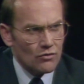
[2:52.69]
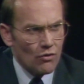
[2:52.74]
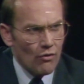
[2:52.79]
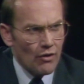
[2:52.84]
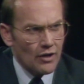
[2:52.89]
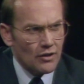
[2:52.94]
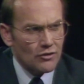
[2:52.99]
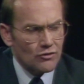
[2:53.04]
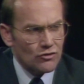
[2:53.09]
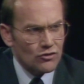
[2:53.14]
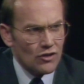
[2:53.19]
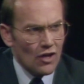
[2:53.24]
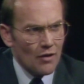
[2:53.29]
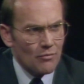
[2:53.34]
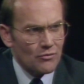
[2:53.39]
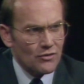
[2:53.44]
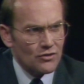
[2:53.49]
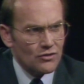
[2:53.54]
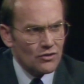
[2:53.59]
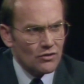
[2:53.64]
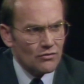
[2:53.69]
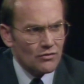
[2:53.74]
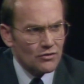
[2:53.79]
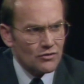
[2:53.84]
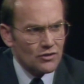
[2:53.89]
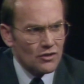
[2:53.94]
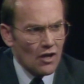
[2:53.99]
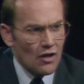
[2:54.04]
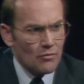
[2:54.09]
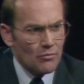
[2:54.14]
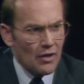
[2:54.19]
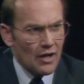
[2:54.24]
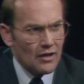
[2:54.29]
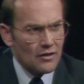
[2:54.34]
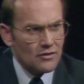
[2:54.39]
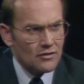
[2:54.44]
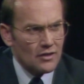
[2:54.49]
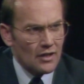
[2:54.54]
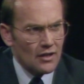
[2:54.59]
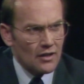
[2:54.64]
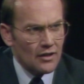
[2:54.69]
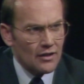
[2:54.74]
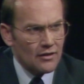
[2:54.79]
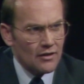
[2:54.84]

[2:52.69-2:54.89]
going to stop the silver stockpile sale,